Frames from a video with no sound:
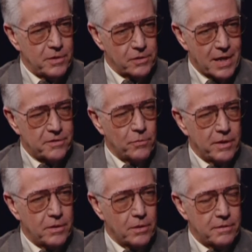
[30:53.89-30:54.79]
Some, you look out the
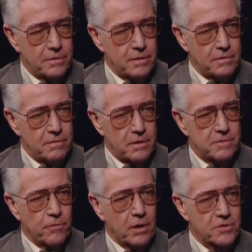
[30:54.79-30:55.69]
window and there,
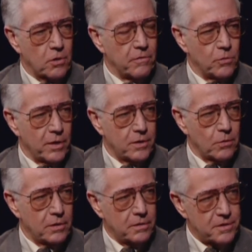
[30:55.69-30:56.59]
there's frost all over the
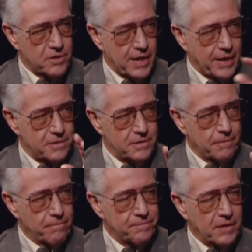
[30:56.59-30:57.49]
window, little designs,
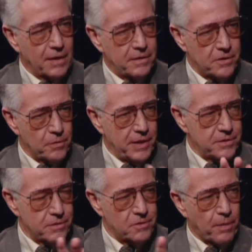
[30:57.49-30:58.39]
mm-hmm. and the
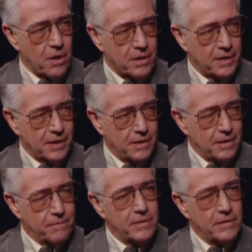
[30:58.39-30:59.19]
trees are sparkling. Mm-hmm.